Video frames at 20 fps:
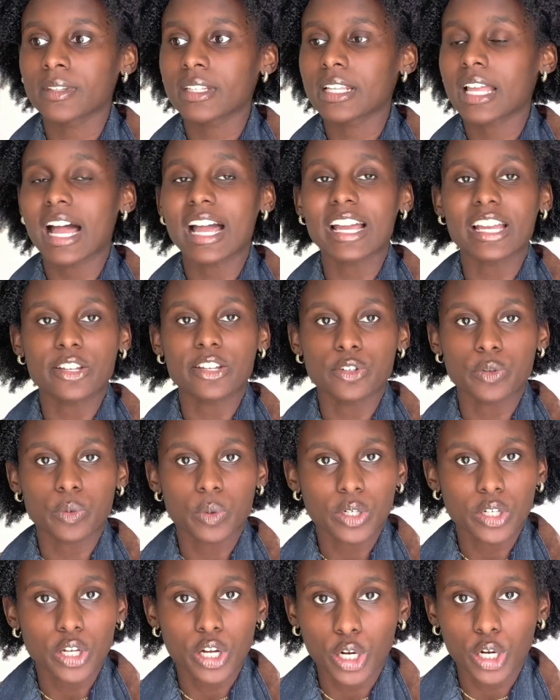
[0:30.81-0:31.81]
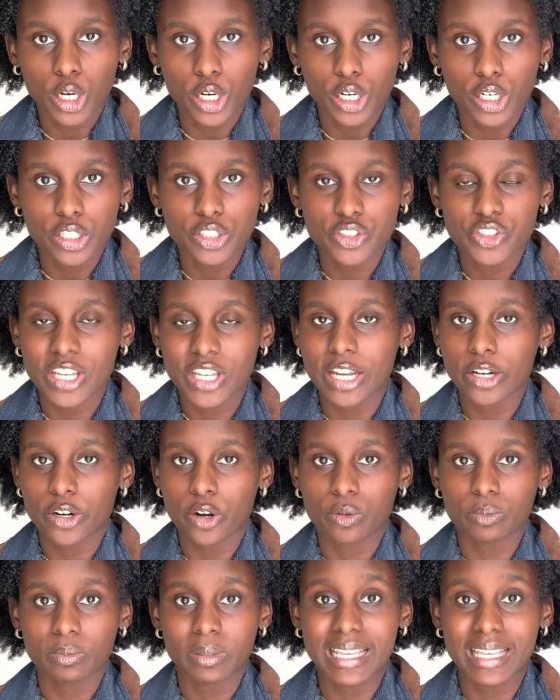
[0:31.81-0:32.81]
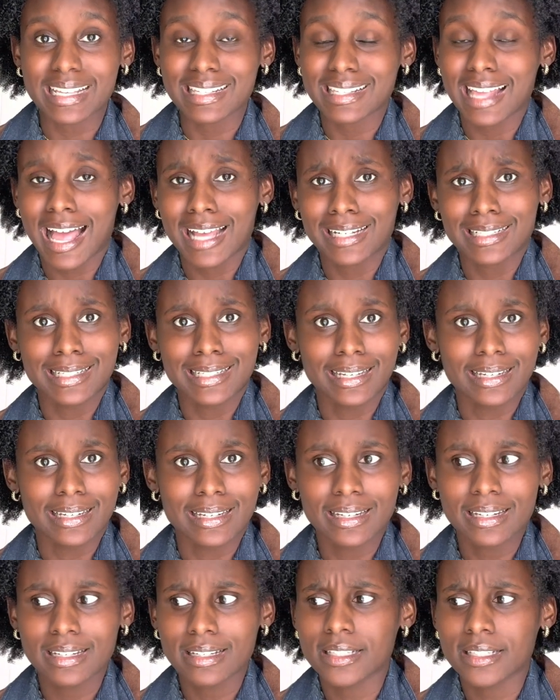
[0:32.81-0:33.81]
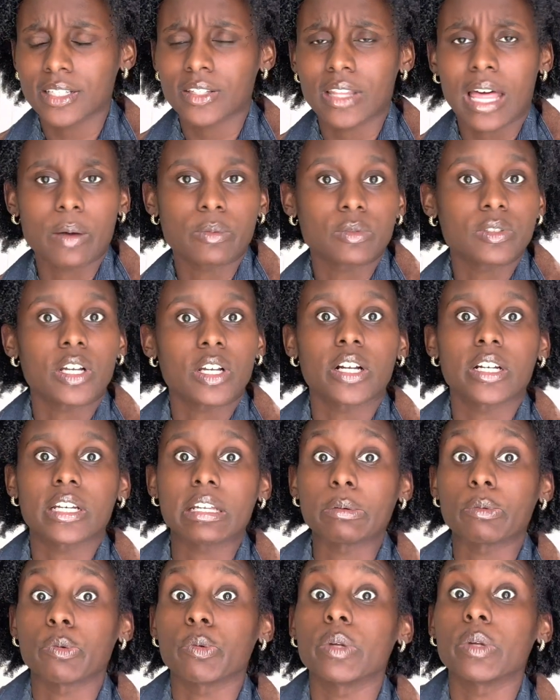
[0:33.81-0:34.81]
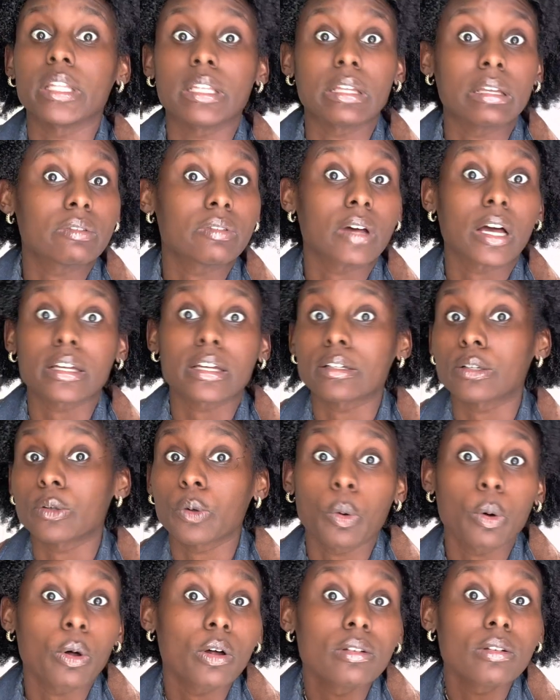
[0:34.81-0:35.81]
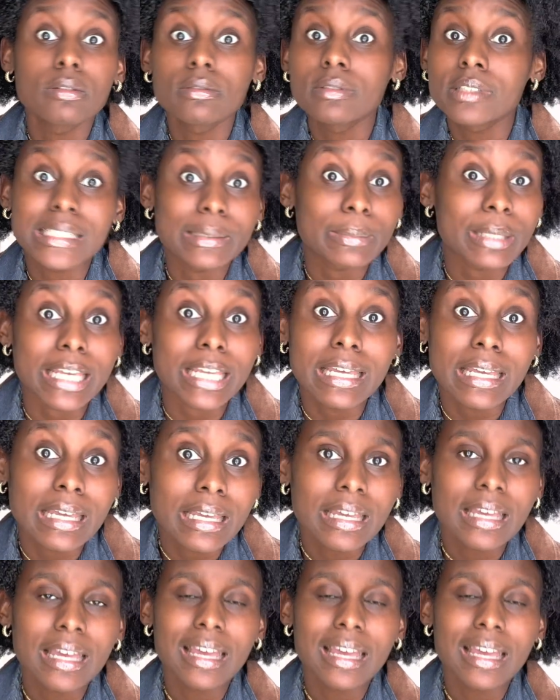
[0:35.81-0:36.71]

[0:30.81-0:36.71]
I adored her. She had her own place. I didn't. So that was already really fucking cool to me.